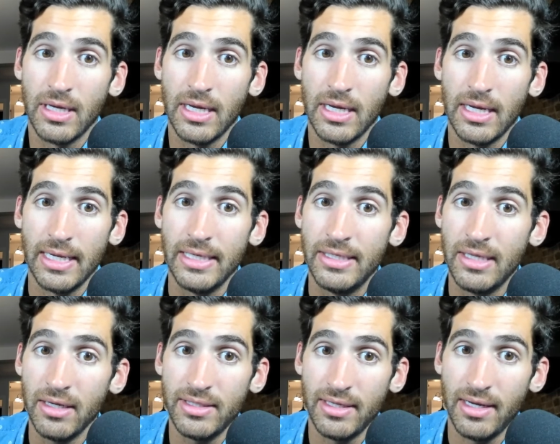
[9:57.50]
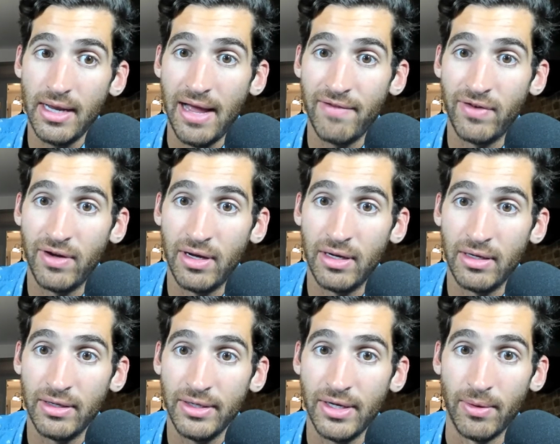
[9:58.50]
he does have a,
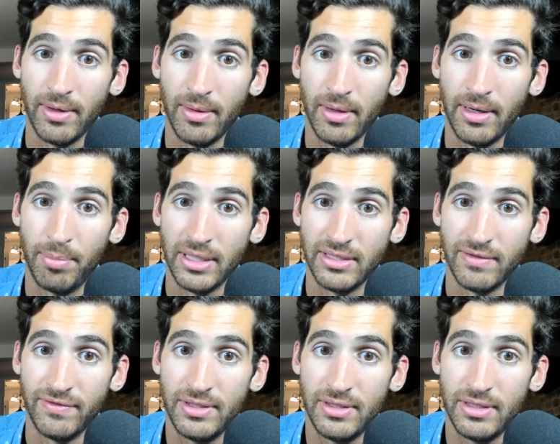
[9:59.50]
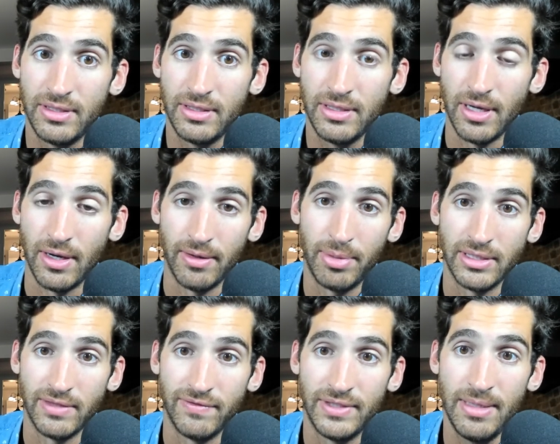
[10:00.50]
you know, an impressive, you know, an
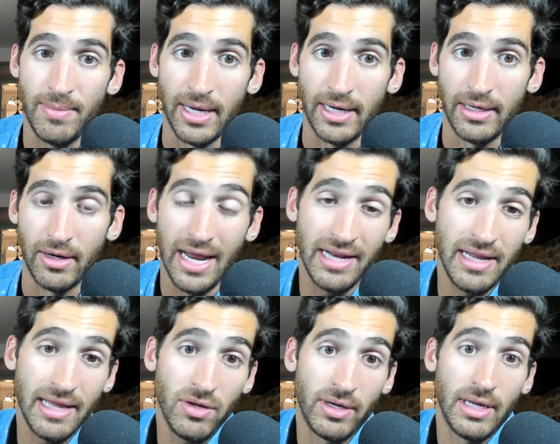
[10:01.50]
impressive teammate here. And look,